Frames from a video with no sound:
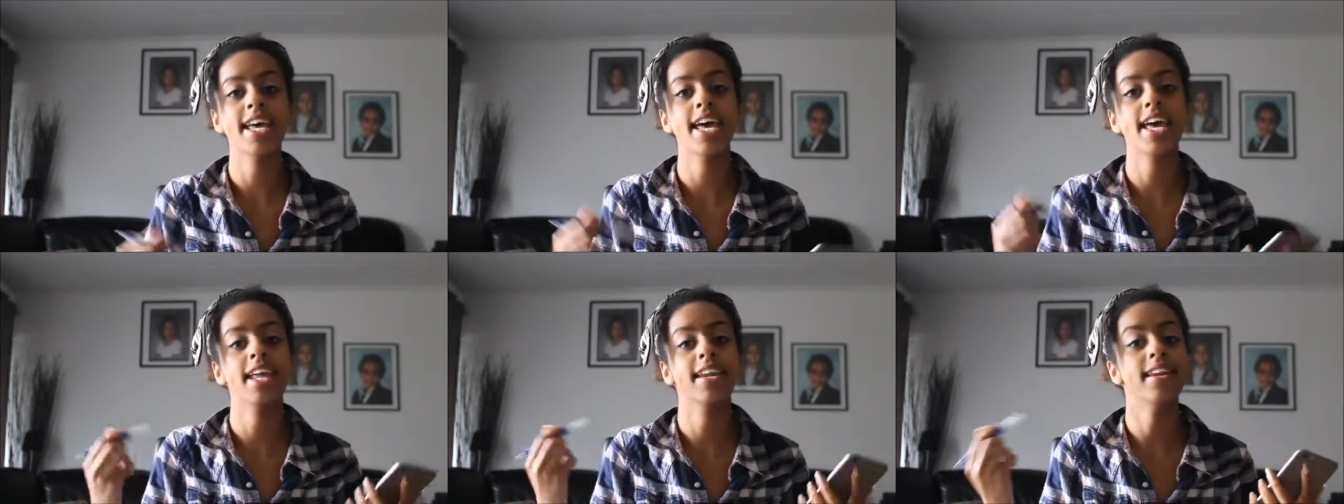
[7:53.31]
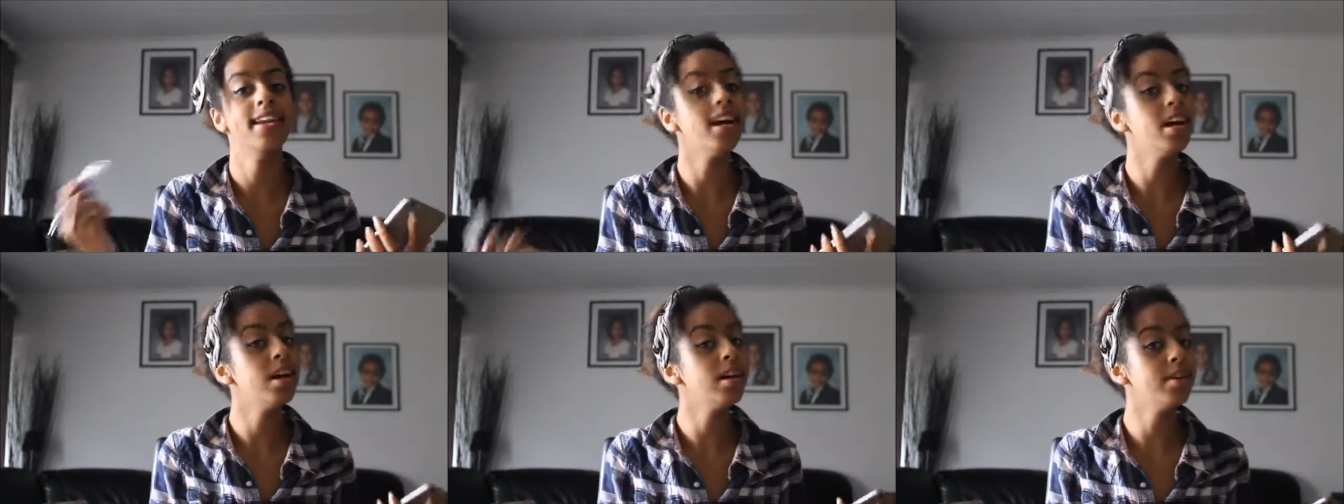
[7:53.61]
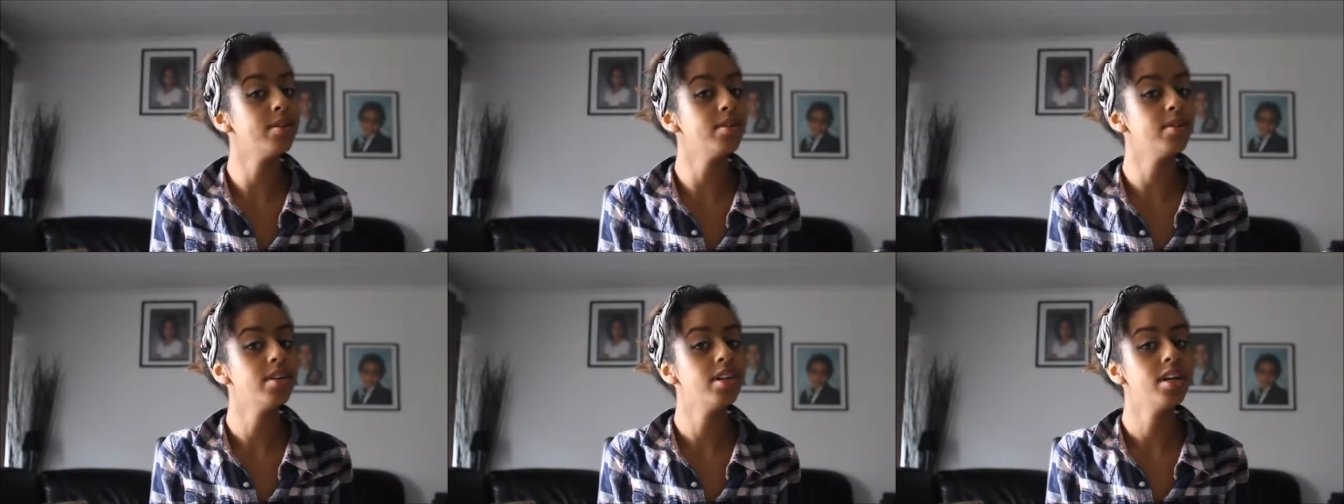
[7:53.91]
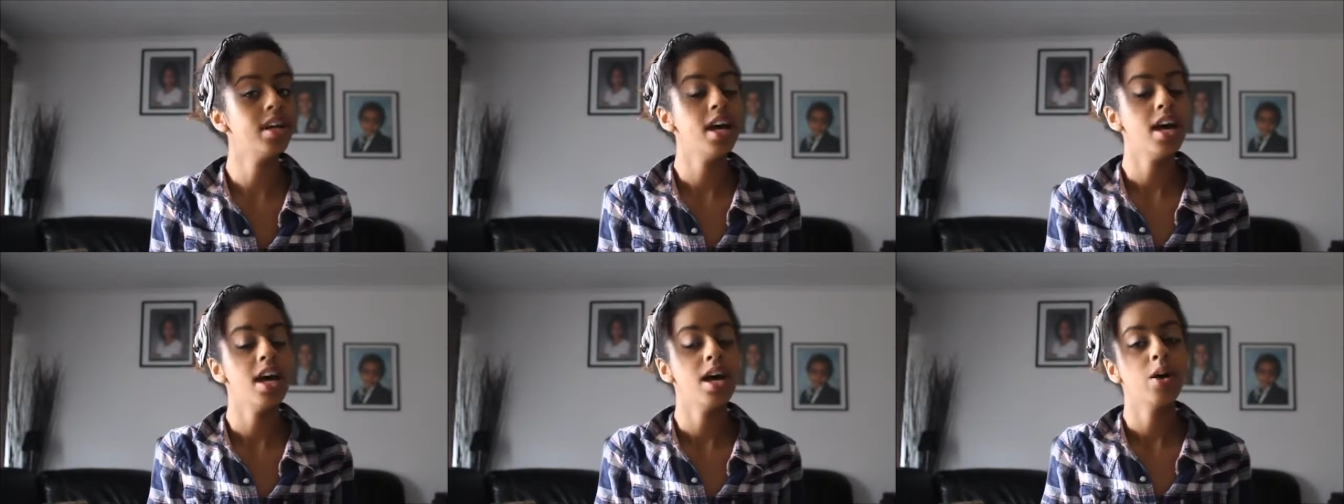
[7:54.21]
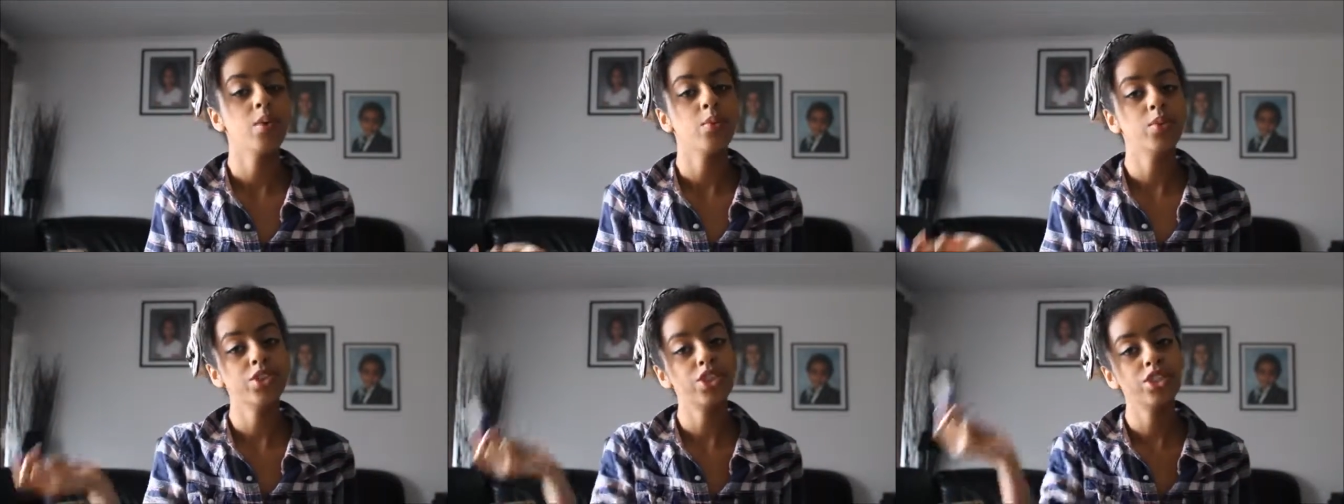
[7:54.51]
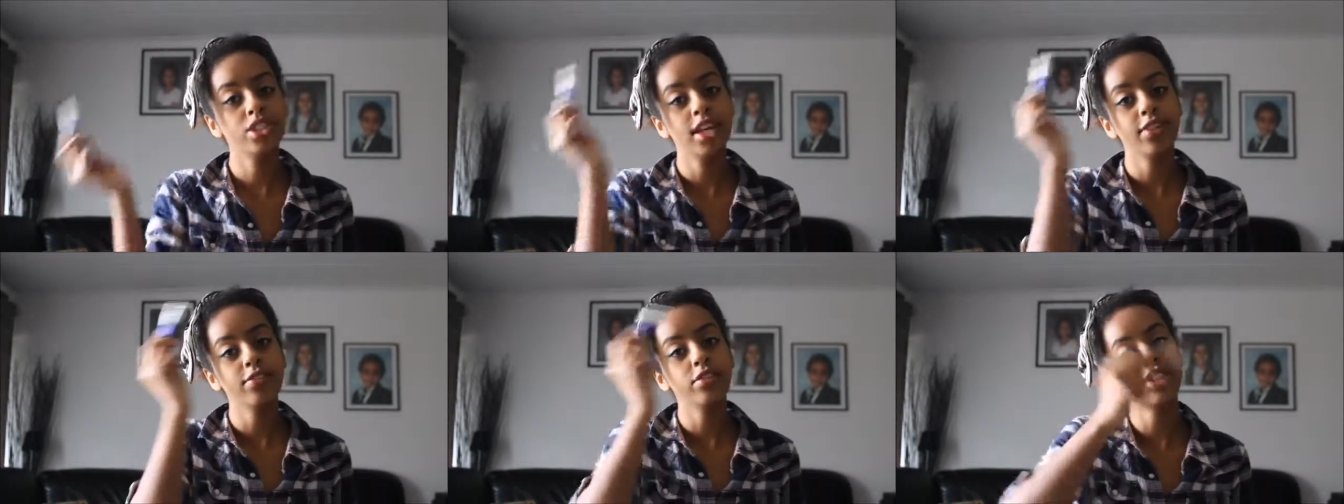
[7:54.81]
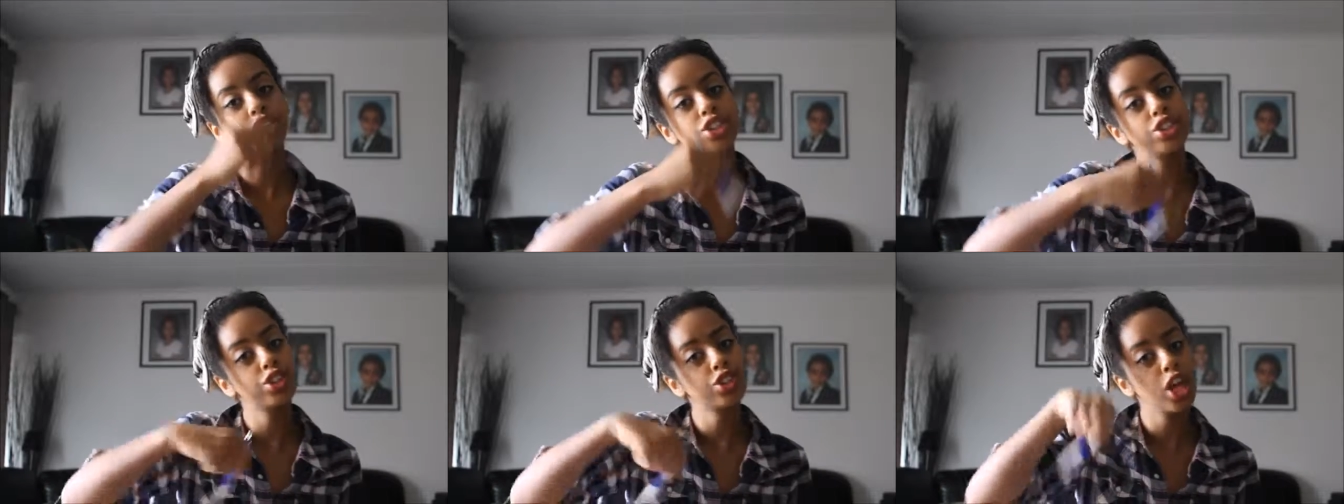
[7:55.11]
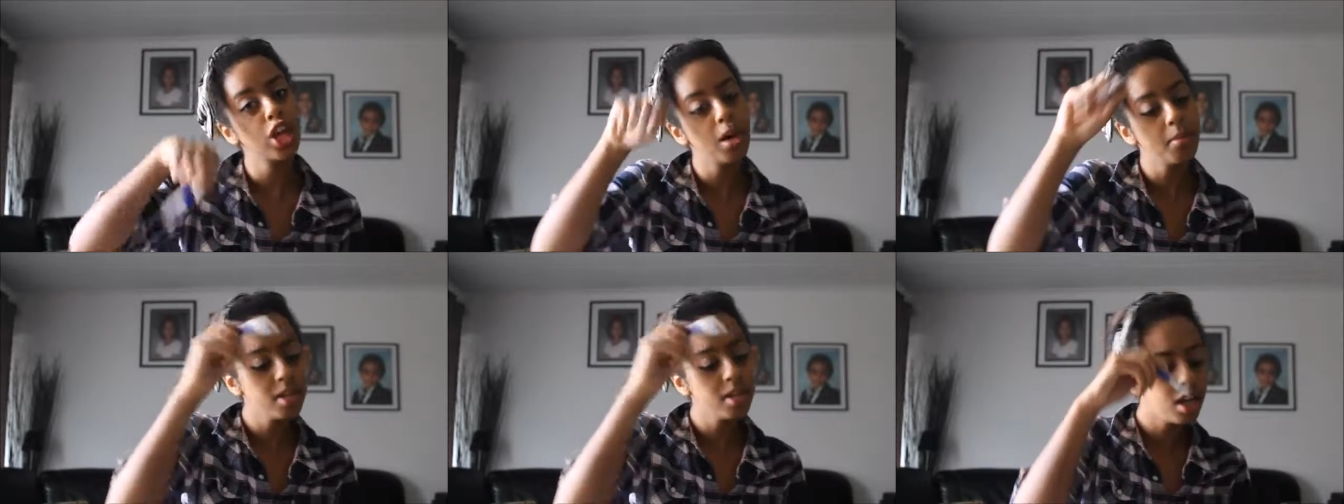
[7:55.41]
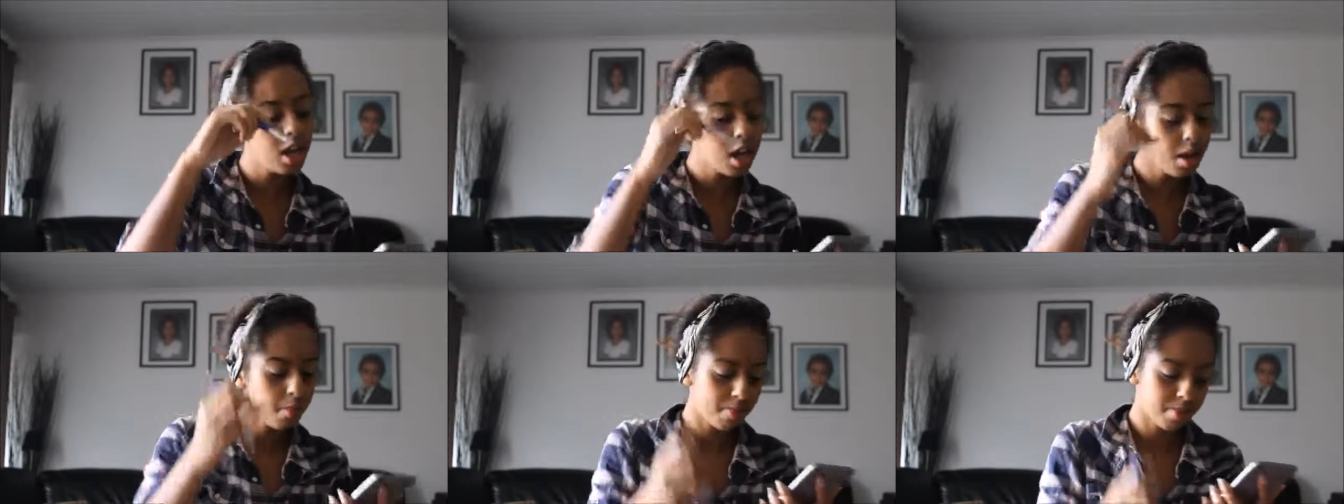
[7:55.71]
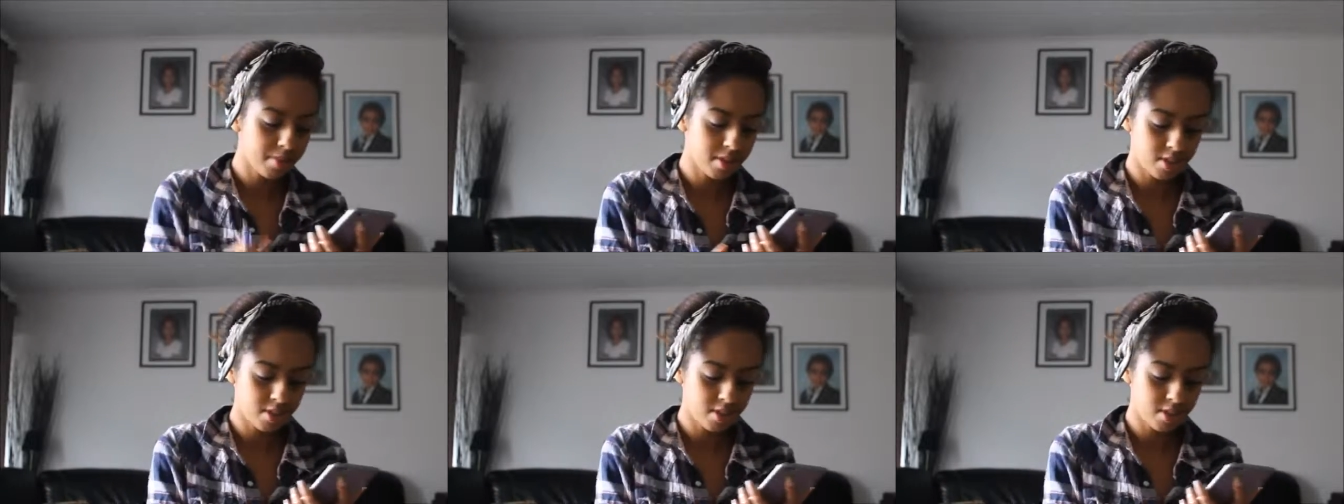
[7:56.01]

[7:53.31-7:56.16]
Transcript: and now we just have to sum it up.